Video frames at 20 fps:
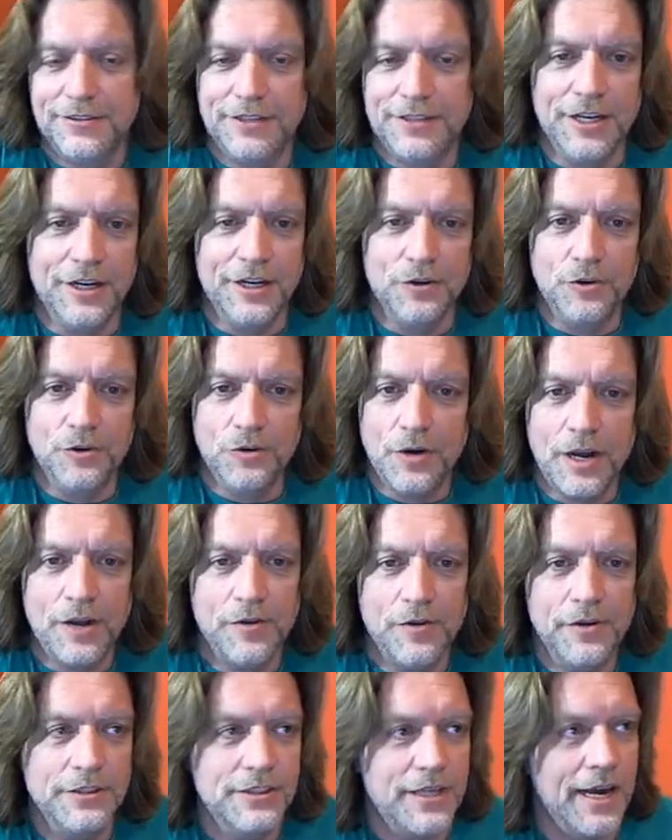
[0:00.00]
You know, I
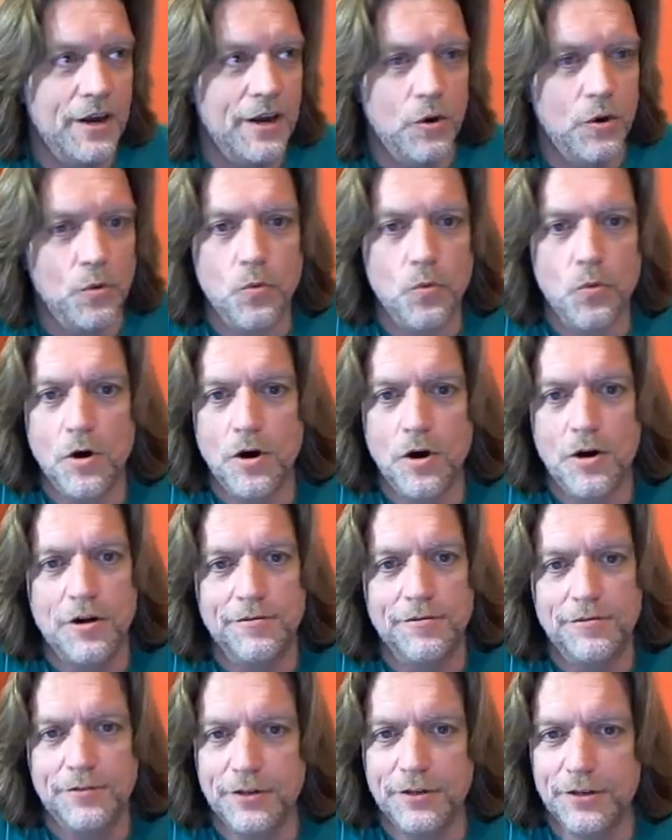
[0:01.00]
always had a wall
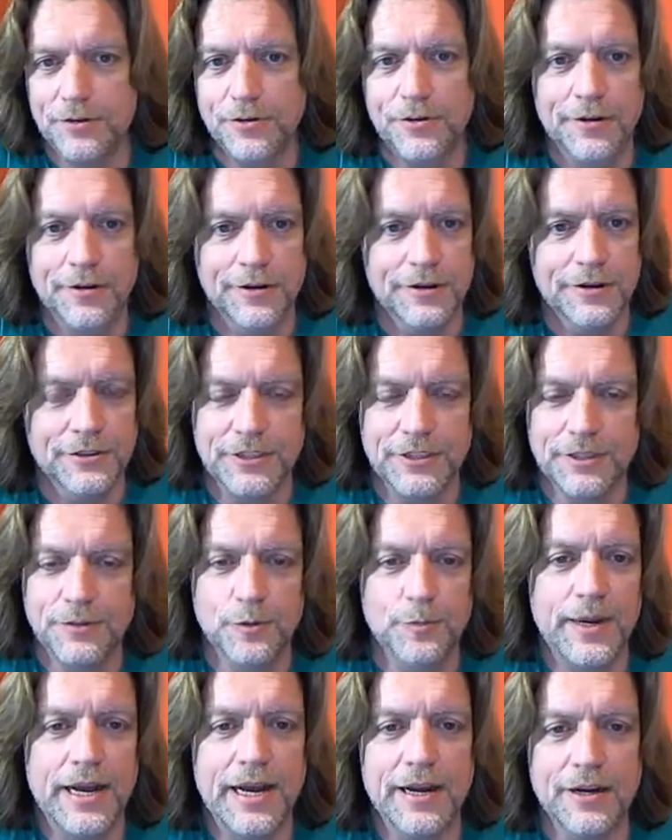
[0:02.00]
full of orders that were
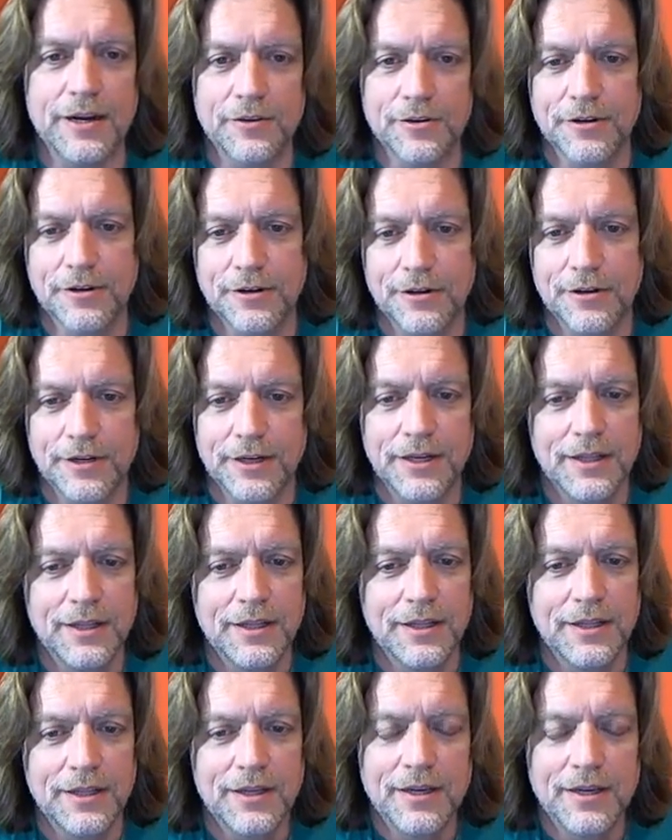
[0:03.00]
back ordered.
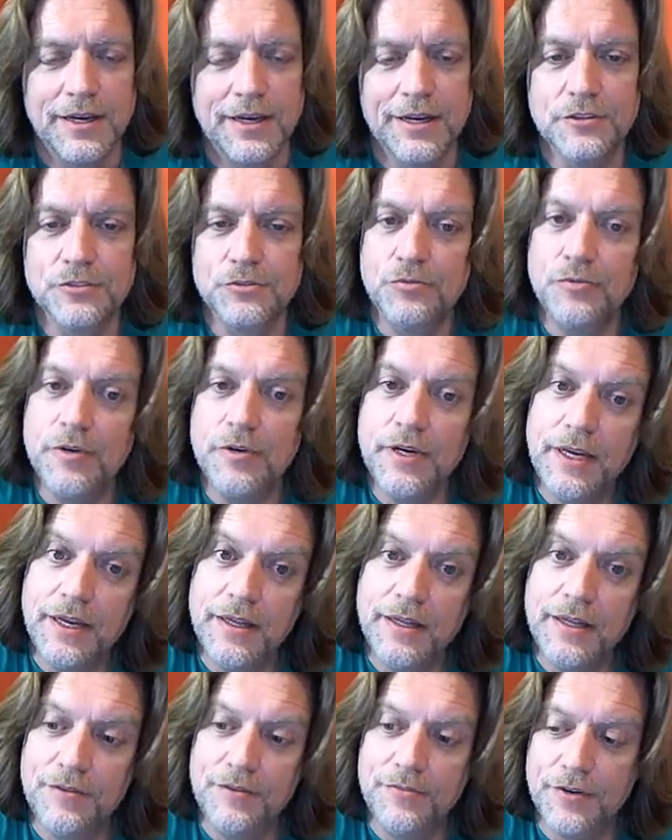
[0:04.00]
And it's
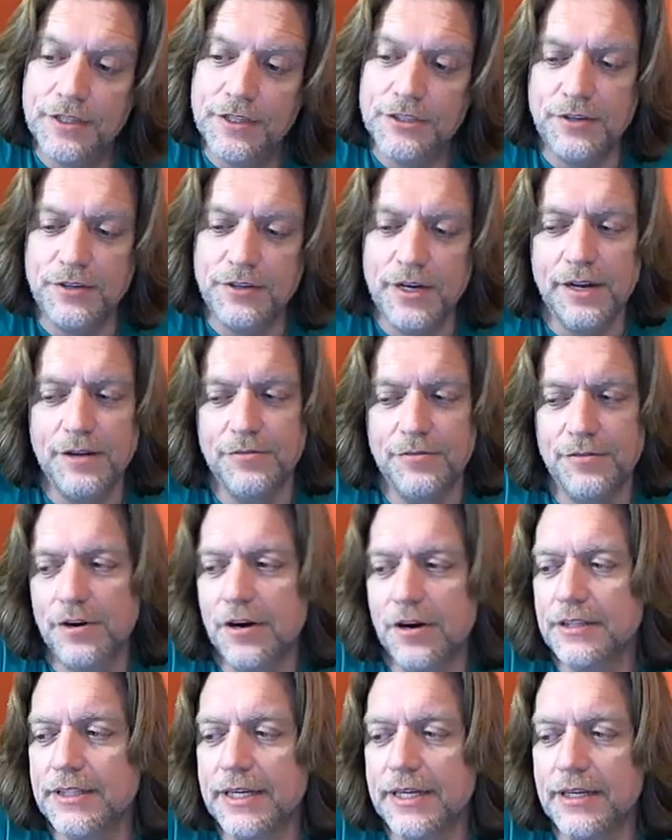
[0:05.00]
really frustrating for
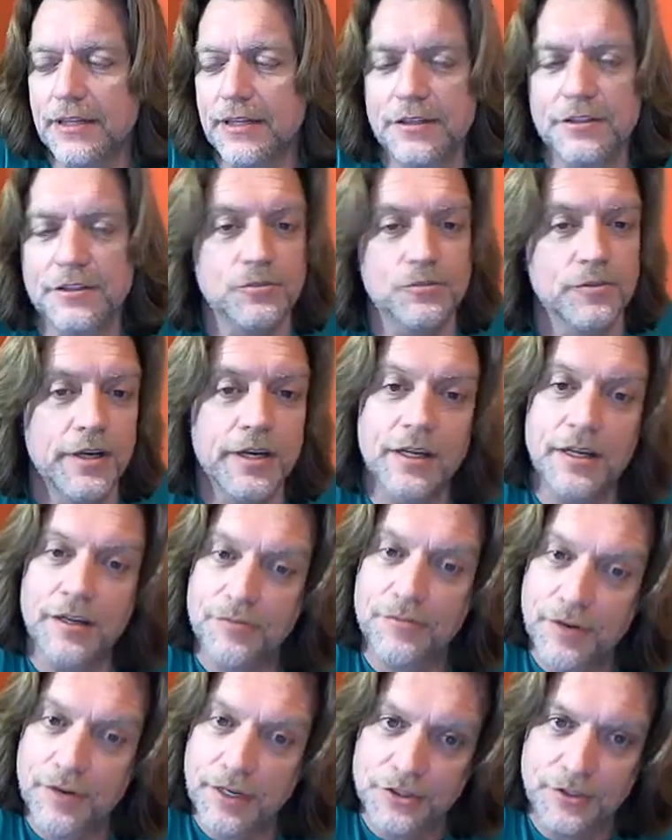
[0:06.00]
our dealers, really
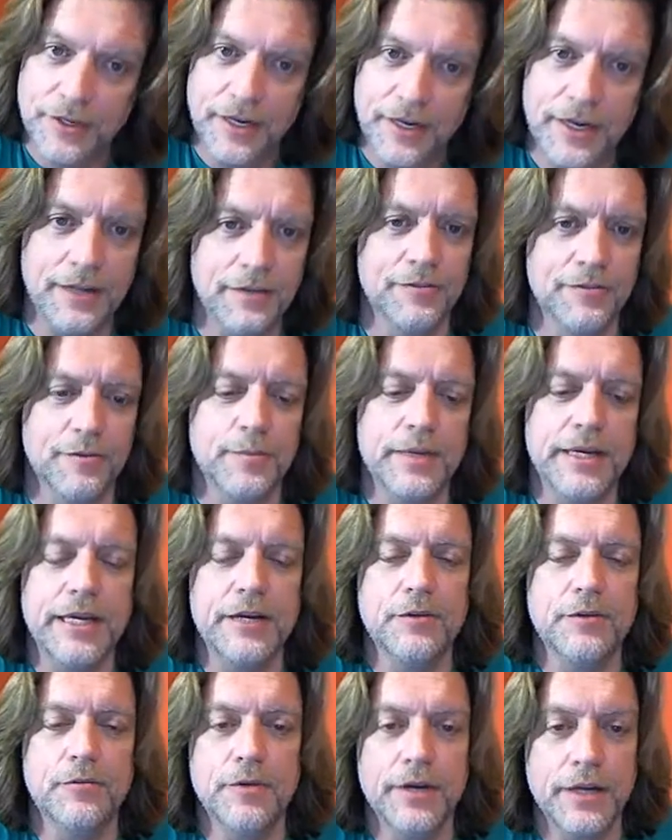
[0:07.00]
frustrating for
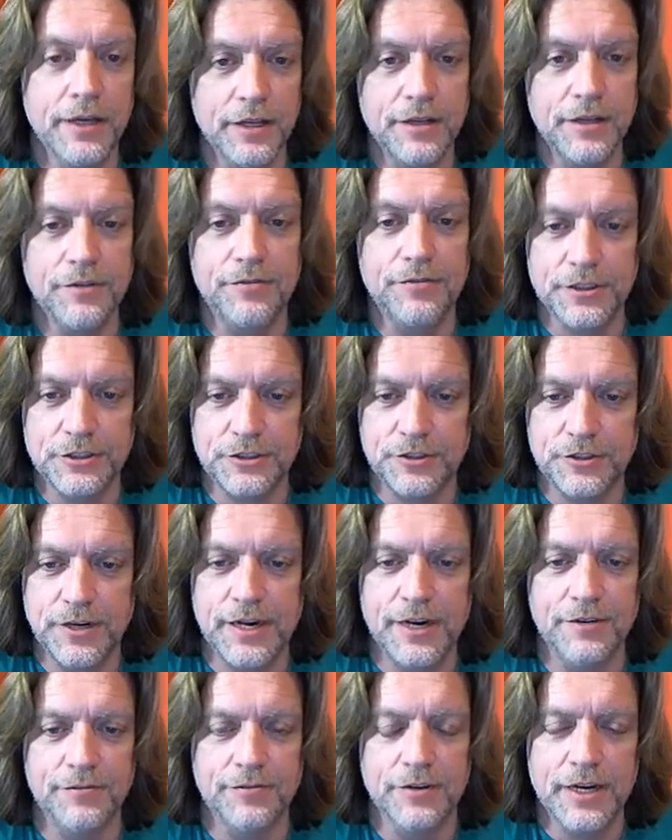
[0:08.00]
me, really
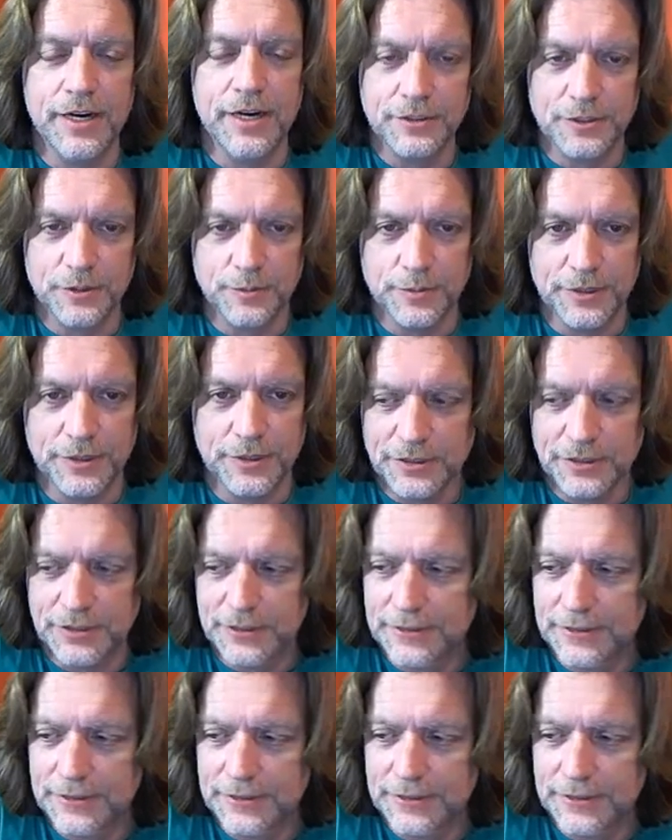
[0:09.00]
frustrating for customers.